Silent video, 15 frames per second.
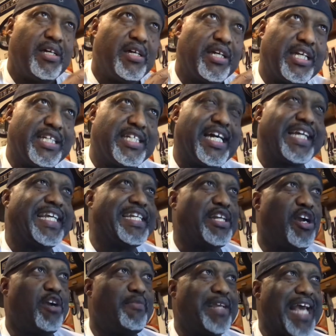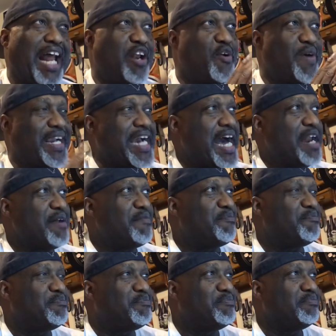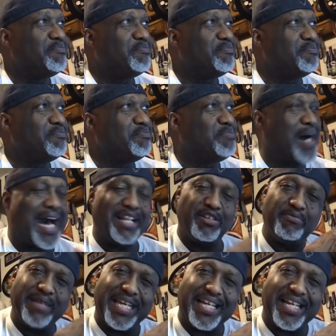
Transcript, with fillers: Kentucky Derby, I don't know, it kind of bothered me